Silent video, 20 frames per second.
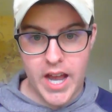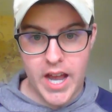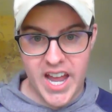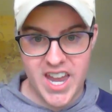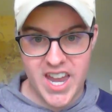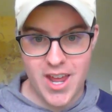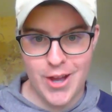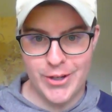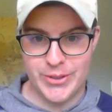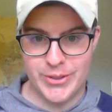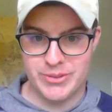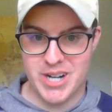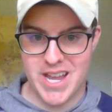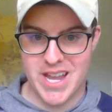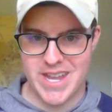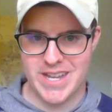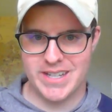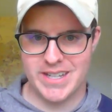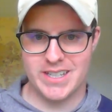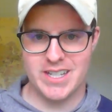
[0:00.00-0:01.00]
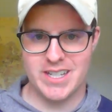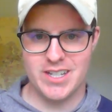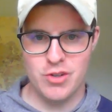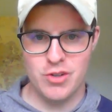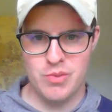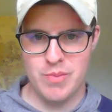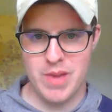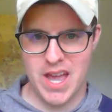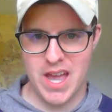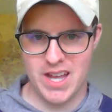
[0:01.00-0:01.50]
I know, right? Can
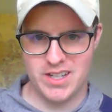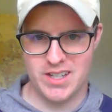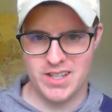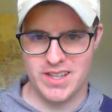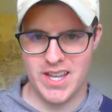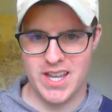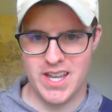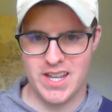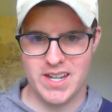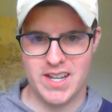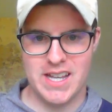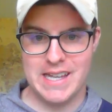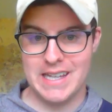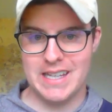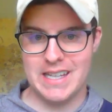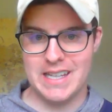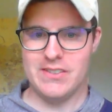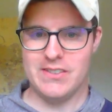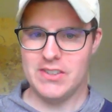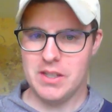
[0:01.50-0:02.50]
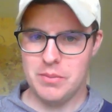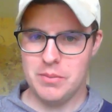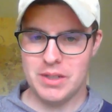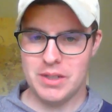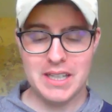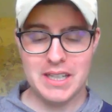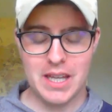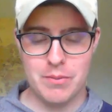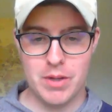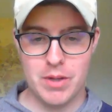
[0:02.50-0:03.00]
you imagine that? If
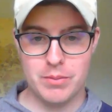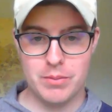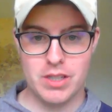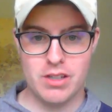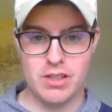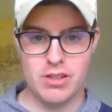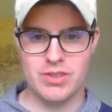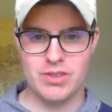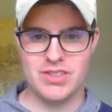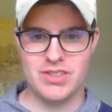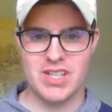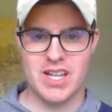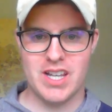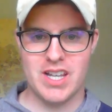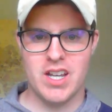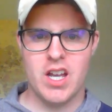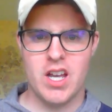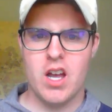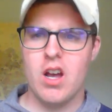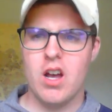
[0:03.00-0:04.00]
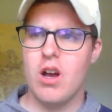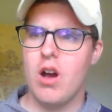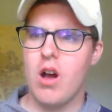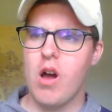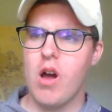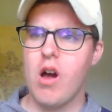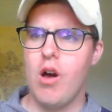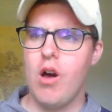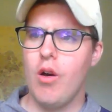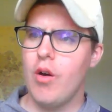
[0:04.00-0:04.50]
someone came up to you and said,
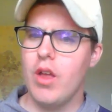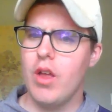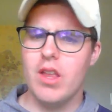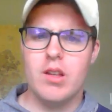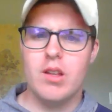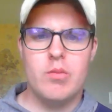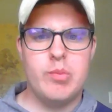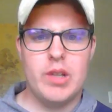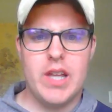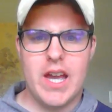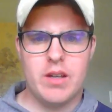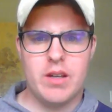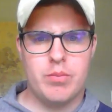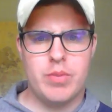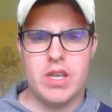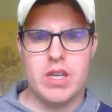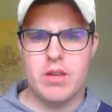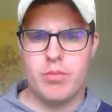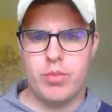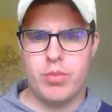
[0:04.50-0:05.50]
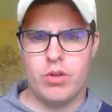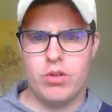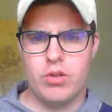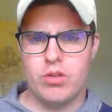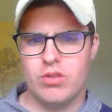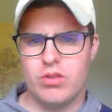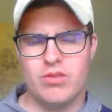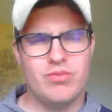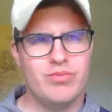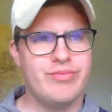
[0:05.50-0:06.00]
oh, black people,